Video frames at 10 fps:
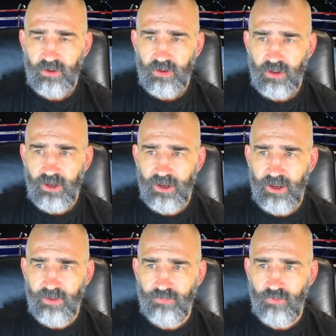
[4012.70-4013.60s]

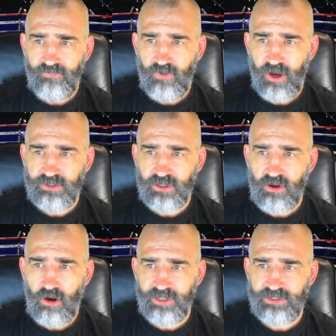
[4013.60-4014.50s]
will fight
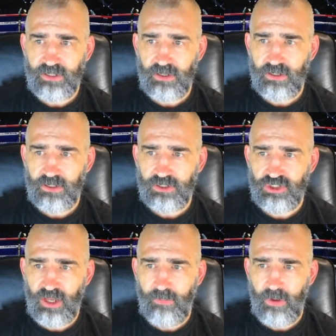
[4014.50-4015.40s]
Comet
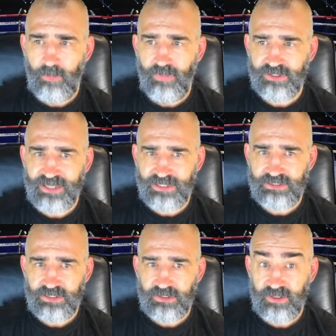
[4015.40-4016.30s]
Jempatat,
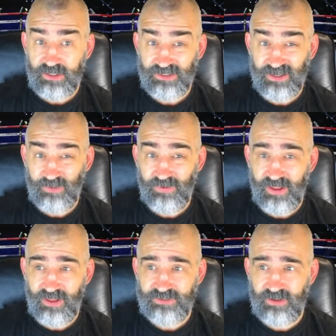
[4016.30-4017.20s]
I think that's how you
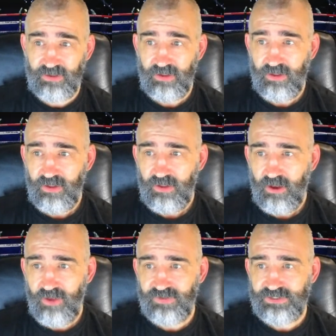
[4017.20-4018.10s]
pronounce it,
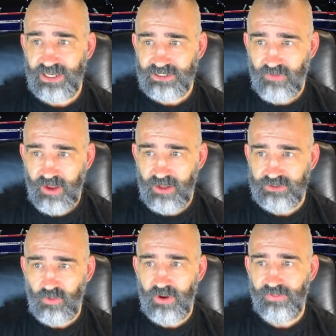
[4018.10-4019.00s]
over 6 rounds
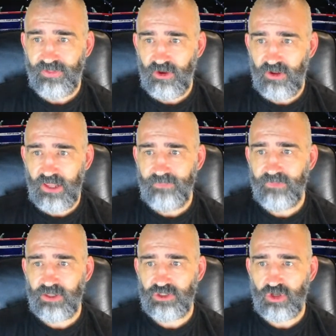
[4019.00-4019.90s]
at 130.
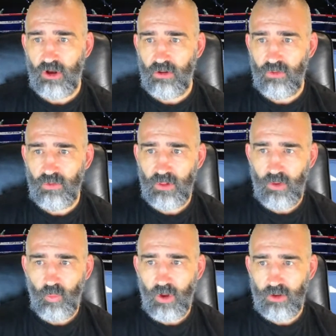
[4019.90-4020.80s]
And Joel
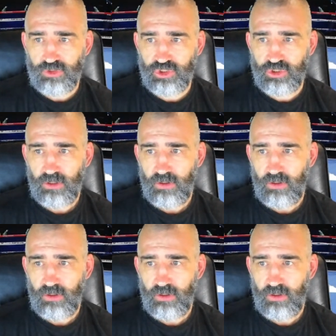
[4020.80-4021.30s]
Walsh,